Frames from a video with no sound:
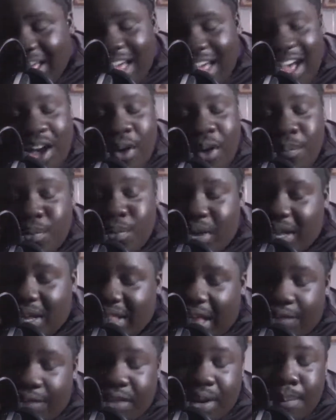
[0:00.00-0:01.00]
I hope you guys
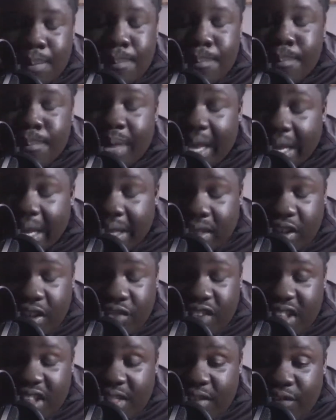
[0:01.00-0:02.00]
have an amazing
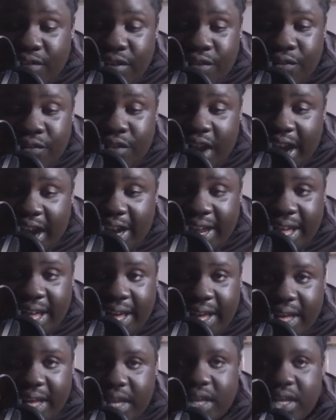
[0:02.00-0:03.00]
rest of your
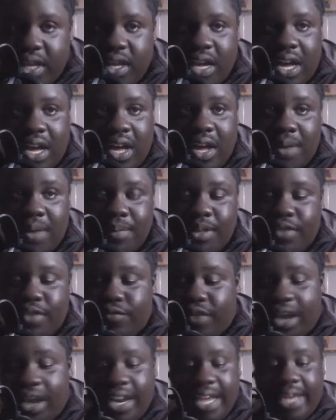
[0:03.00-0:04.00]
Friday. It's
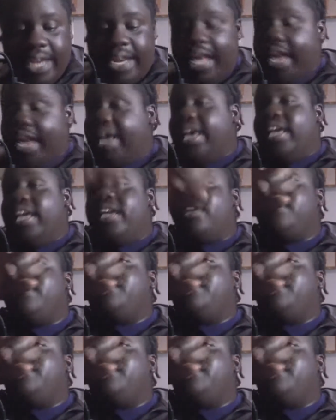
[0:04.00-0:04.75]
Friday night